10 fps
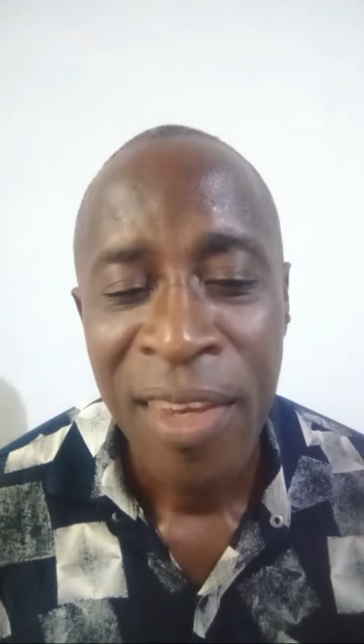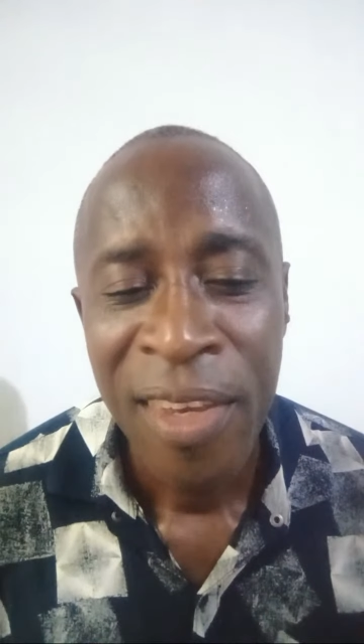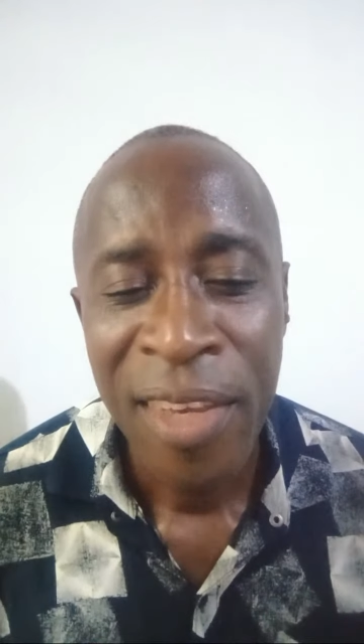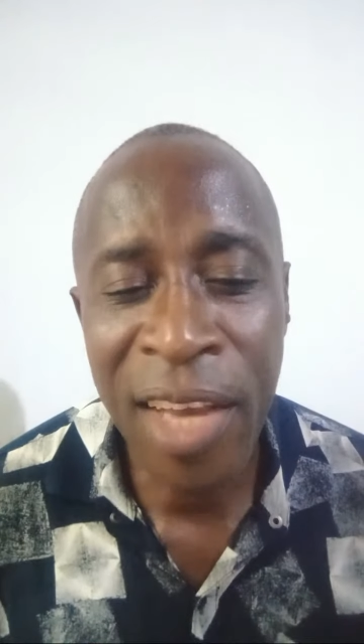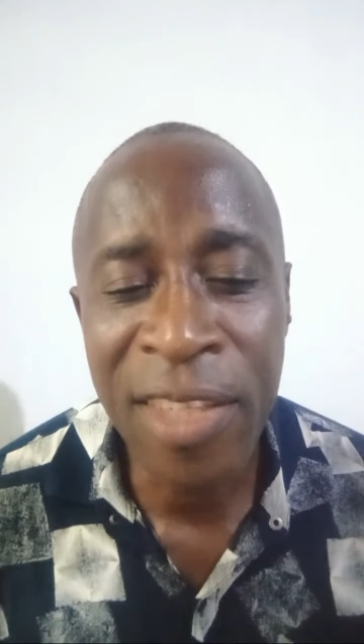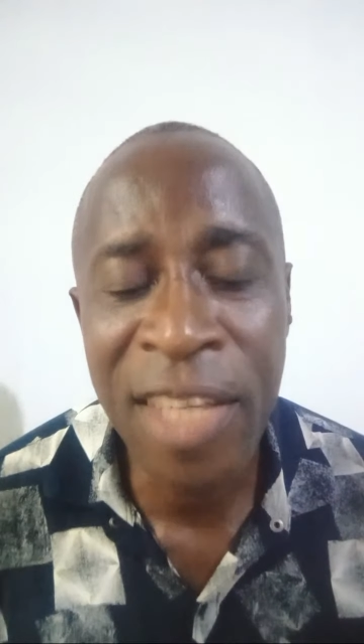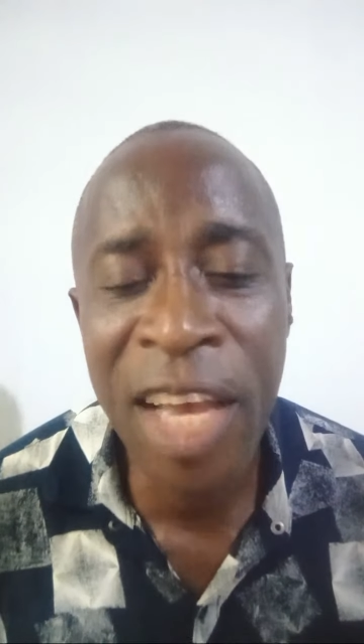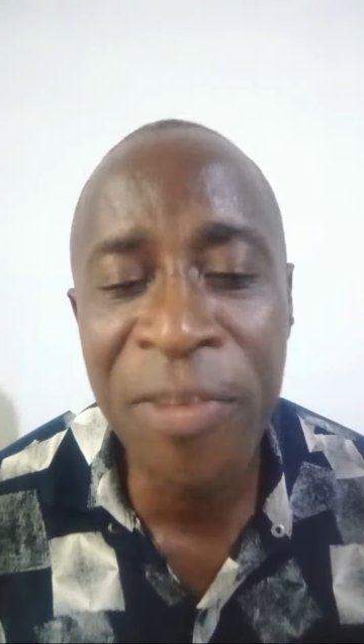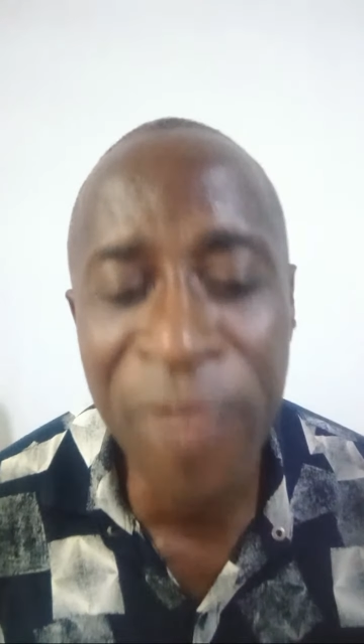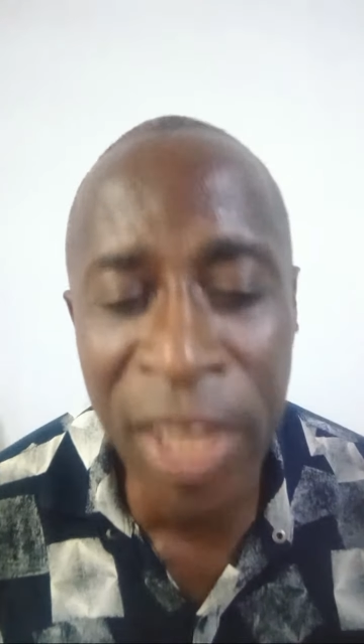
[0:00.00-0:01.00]
Yes,
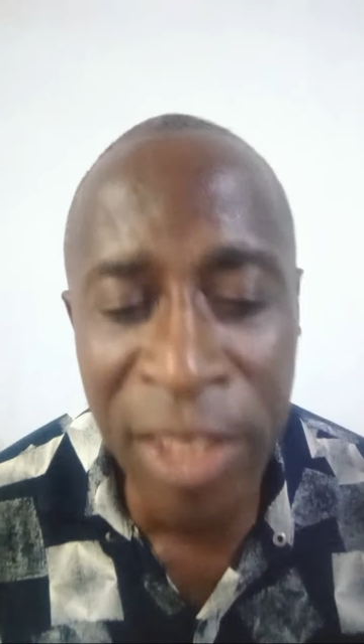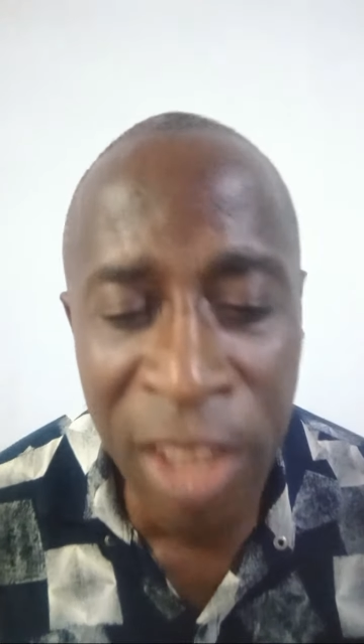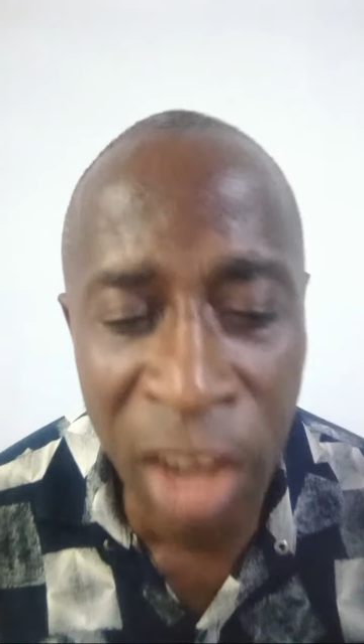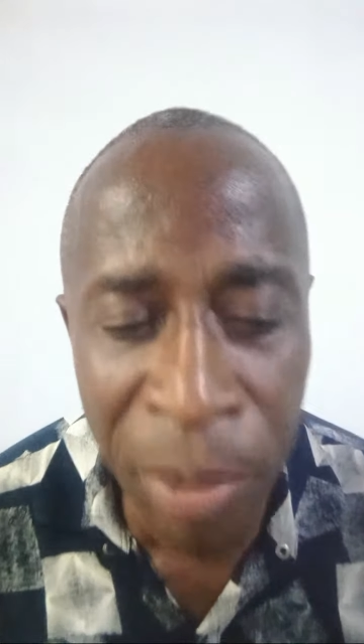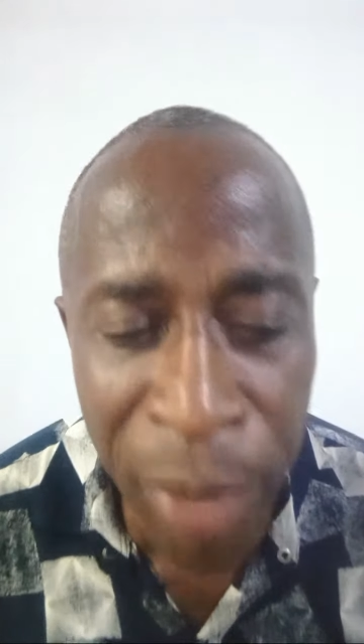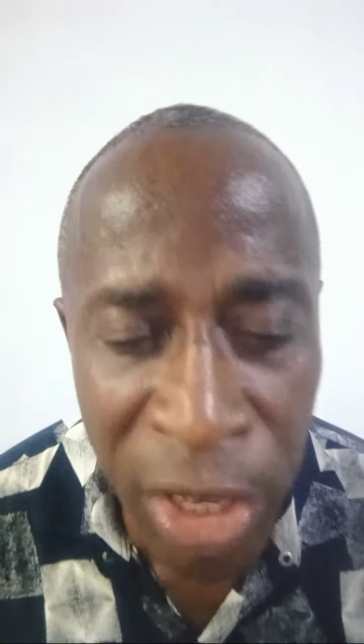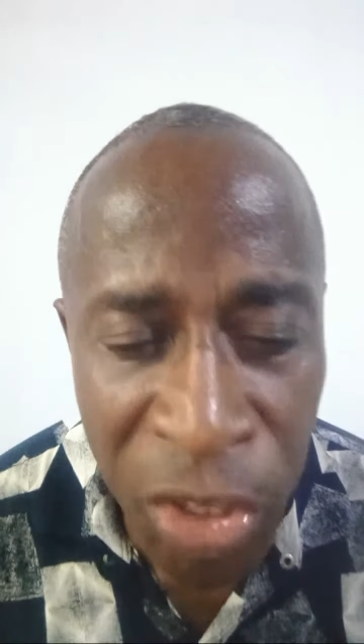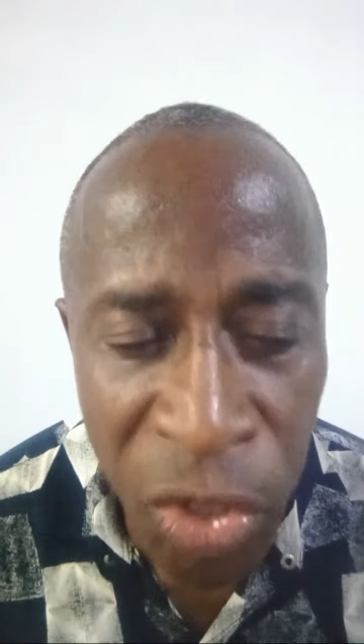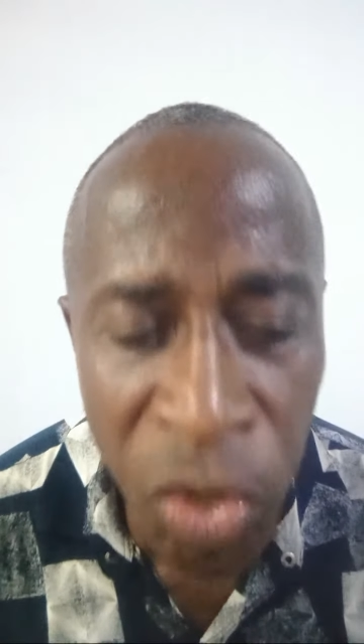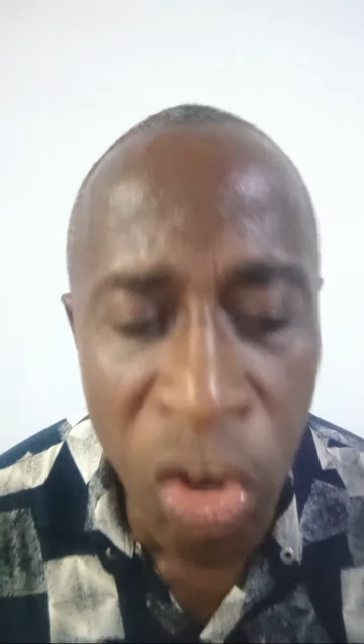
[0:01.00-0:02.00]
Evelyn, the Lord
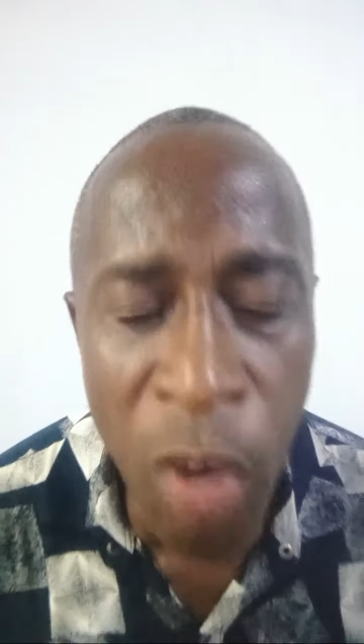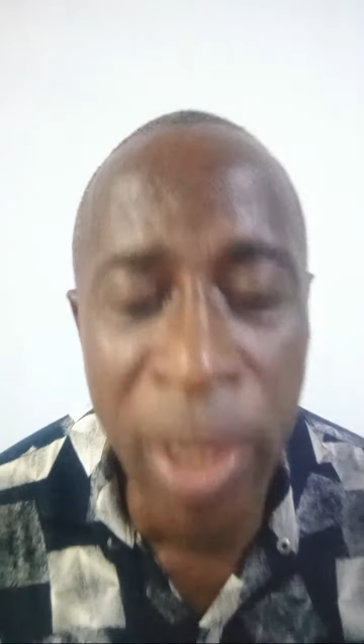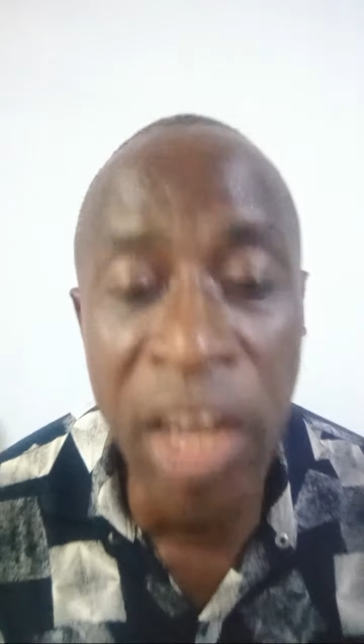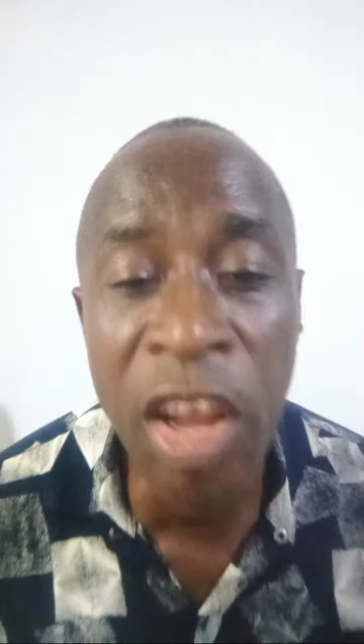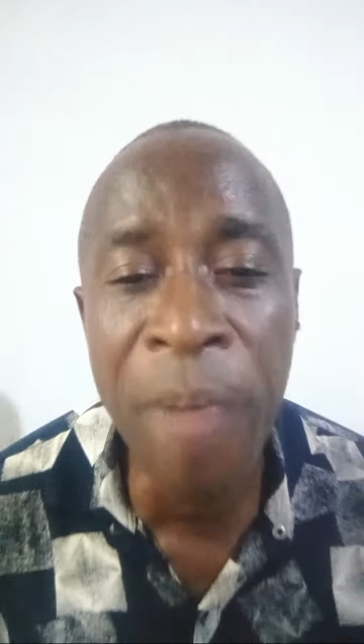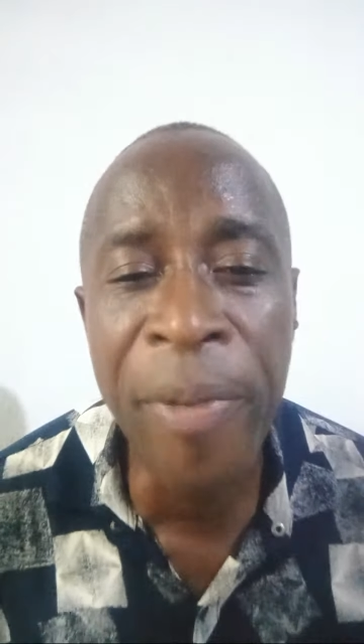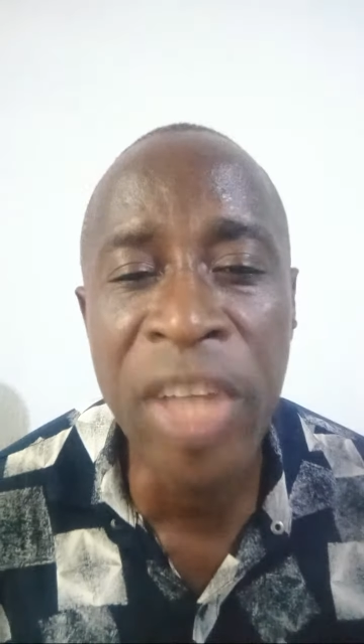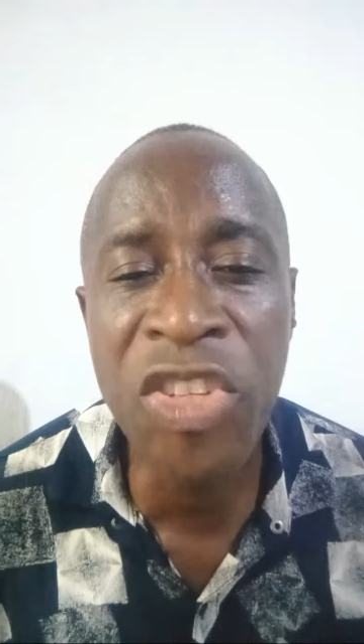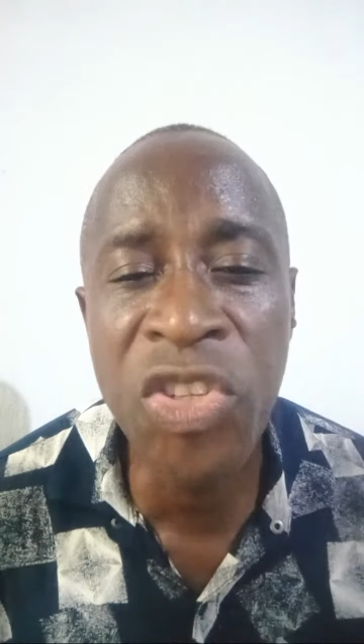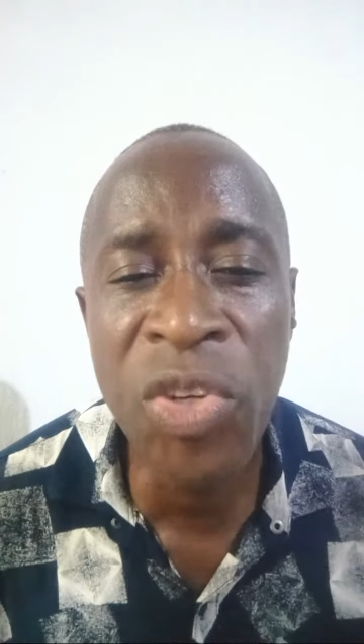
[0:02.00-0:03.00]
bless you. Ugoma, the Lord
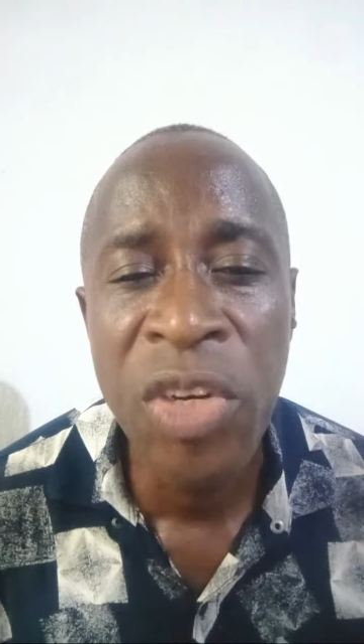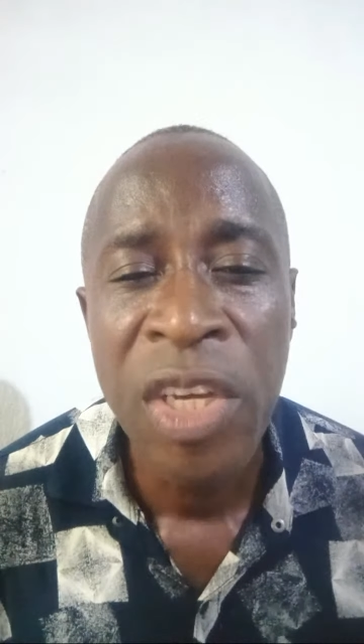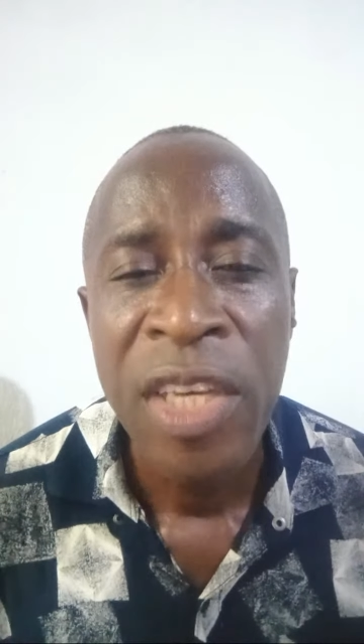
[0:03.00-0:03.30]
bless you.